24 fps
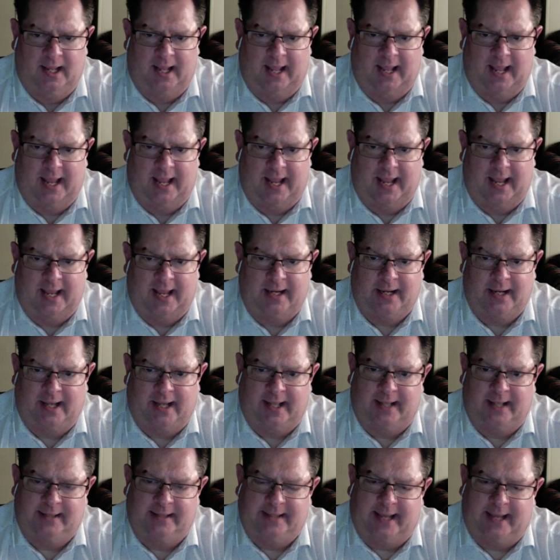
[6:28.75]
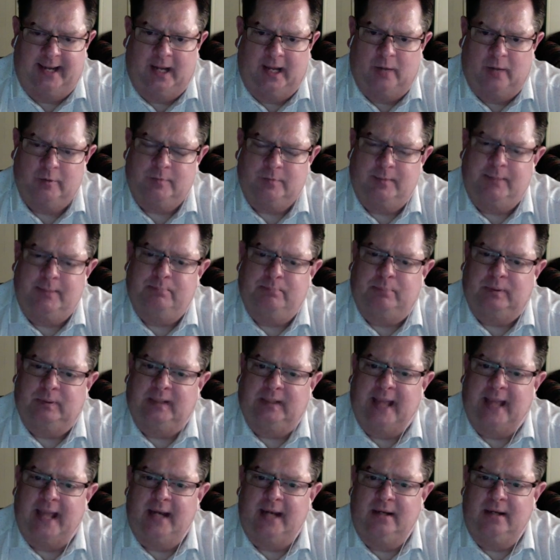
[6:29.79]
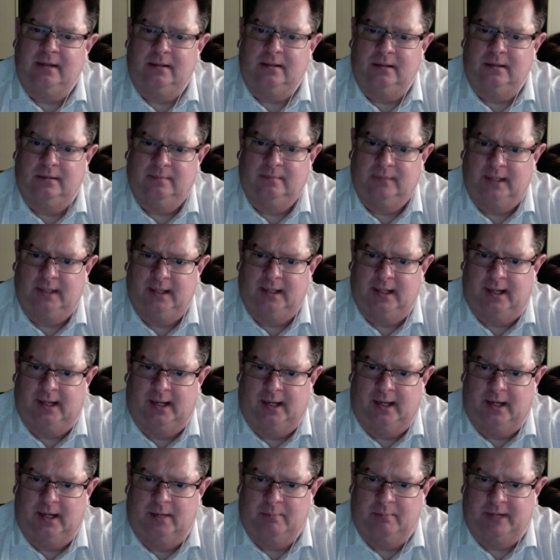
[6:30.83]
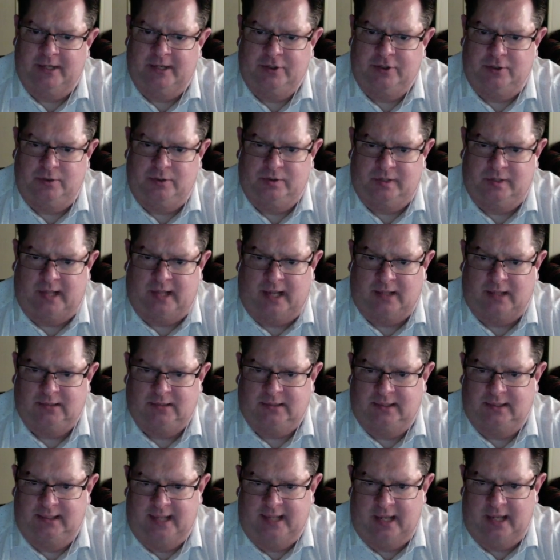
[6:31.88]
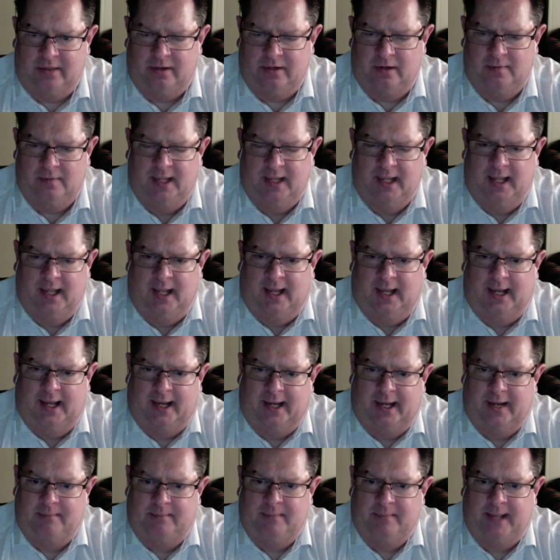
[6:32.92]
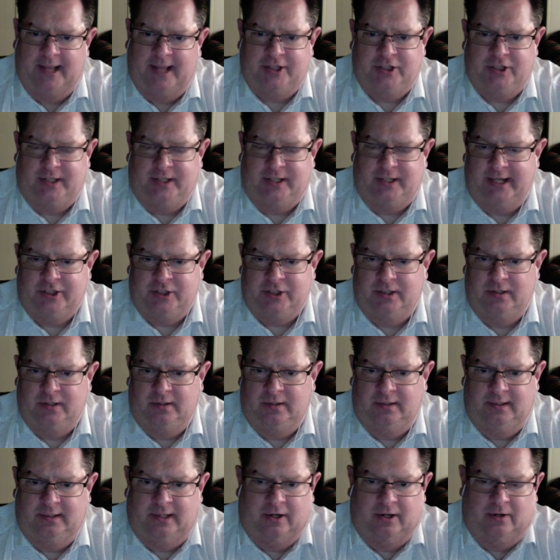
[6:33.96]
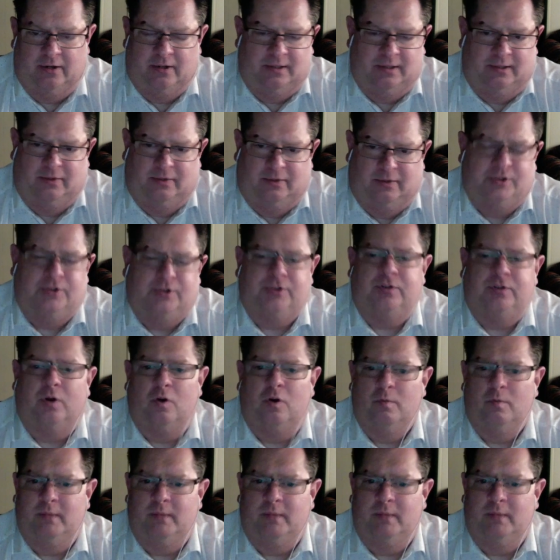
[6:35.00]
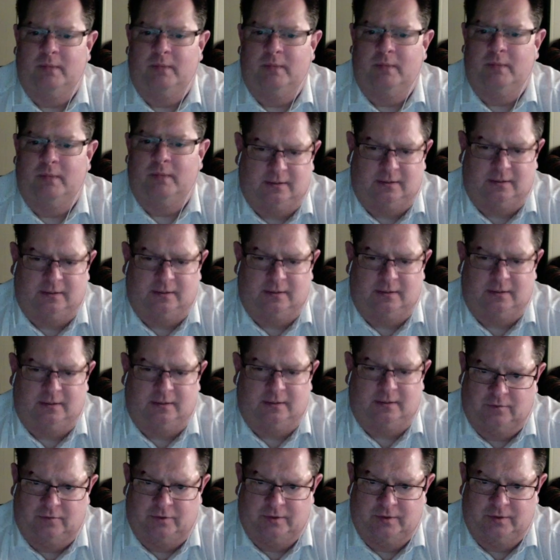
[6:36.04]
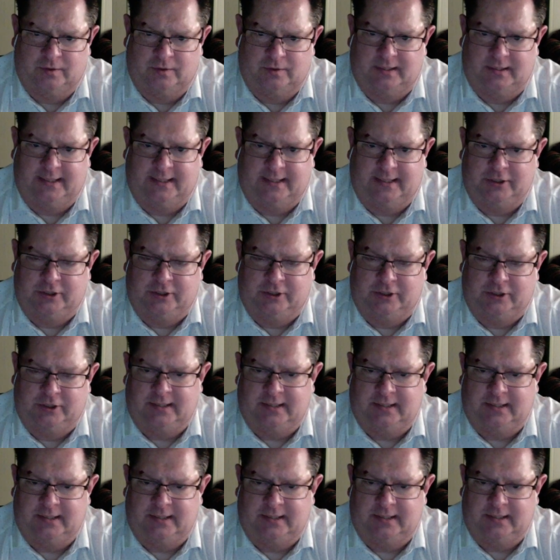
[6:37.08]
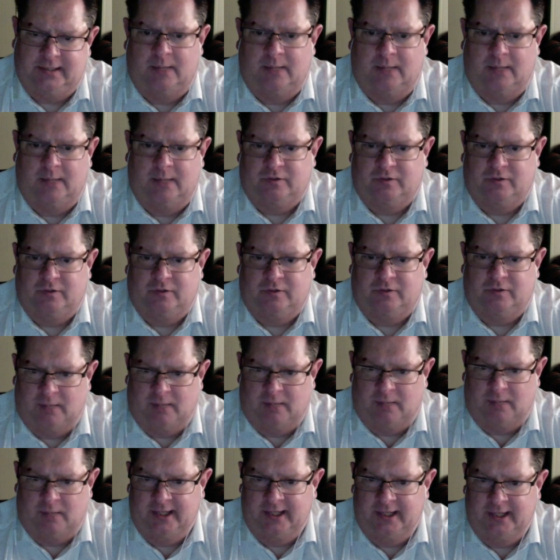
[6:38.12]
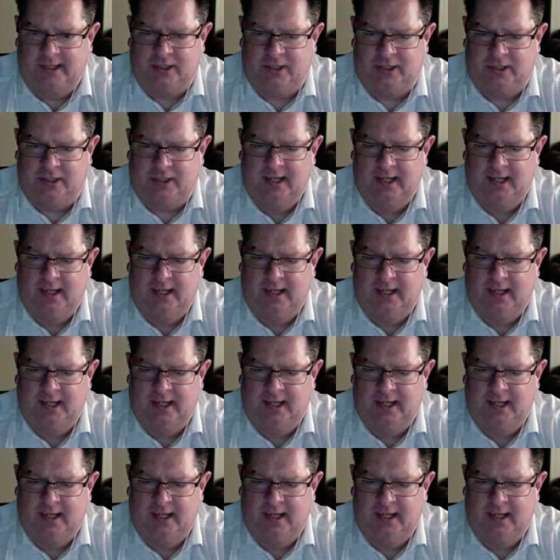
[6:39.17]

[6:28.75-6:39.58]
and uh, that helps me blend uh, my two styles together. Um, education, there there's so many excellent photographers in the states just because of the numbers of population.